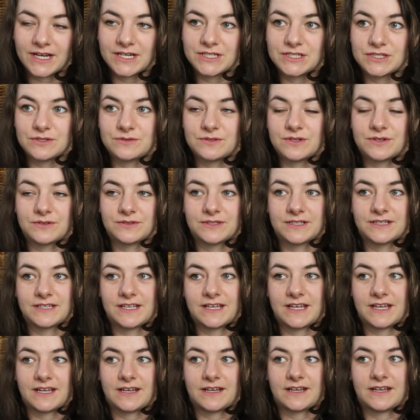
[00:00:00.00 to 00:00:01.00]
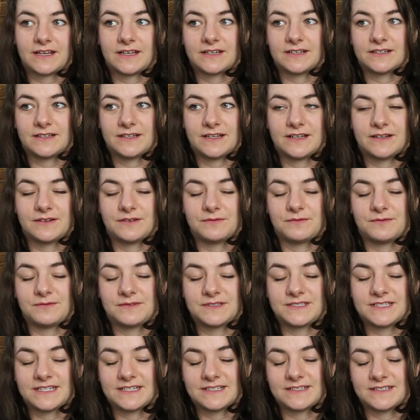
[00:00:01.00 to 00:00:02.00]
I do know that they
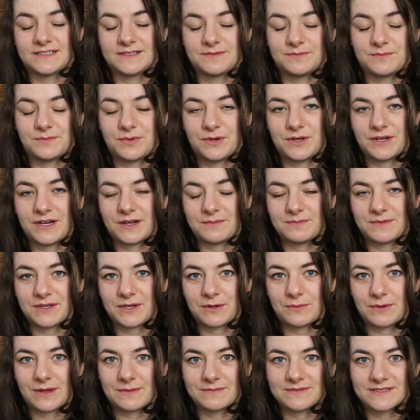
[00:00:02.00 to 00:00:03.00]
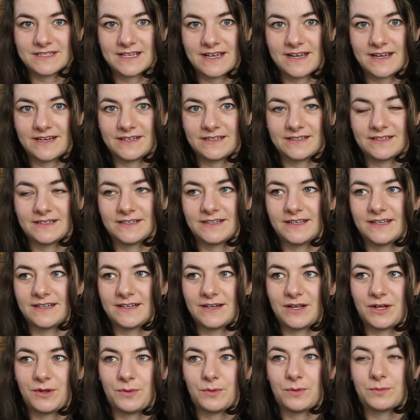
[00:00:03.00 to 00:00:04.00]
did put up their website,
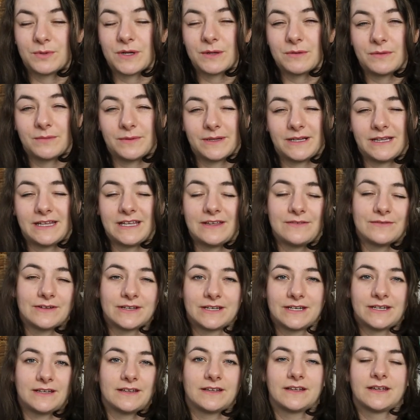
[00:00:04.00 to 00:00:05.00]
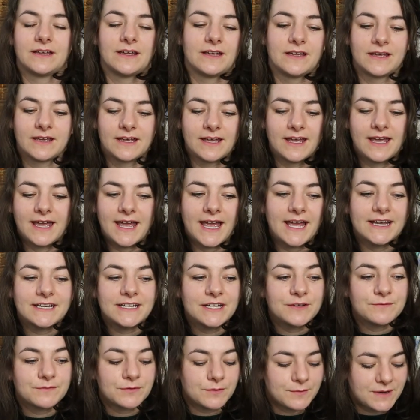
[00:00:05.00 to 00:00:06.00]
and I will probably leave any
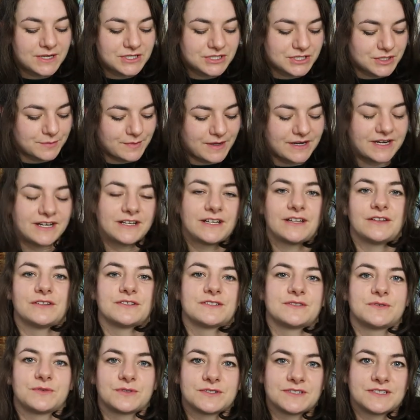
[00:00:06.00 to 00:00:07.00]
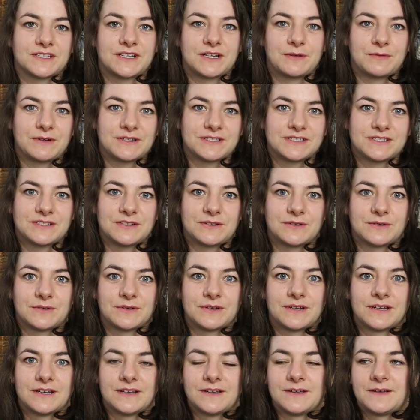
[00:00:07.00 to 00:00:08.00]
information about any of the stores that I went to